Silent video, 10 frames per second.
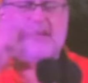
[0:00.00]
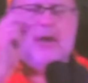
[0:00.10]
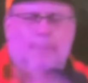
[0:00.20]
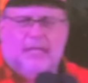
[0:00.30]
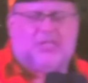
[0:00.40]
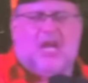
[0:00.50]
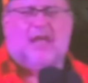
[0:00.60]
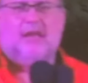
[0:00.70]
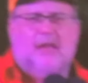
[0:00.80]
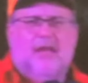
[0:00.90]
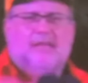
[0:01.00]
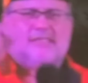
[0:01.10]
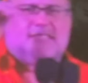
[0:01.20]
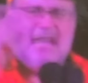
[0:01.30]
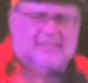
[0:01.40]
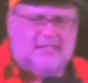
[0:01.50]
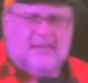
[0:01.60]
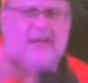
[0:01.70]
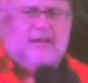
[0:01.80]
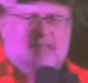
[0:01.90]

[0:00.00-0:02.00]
commission statutory